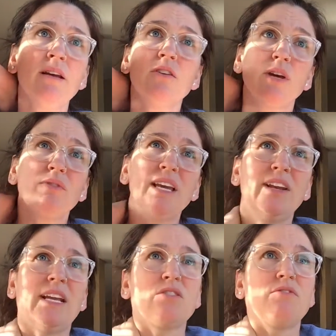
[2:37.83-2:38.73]
So I don't really have an
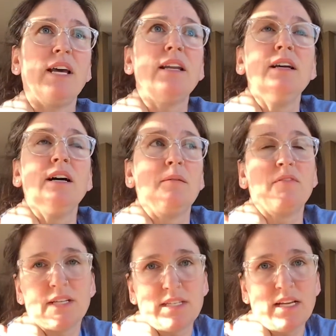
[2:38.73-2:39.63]
answer for that. If it
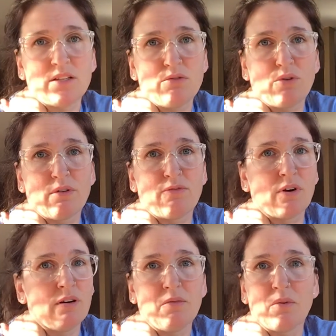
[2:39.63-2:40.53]
does take us through quarter
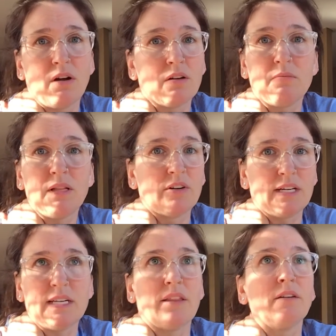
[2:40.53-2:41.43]
4, we're all going to be learning
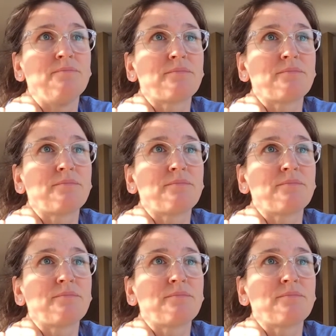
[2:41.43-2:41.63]
together.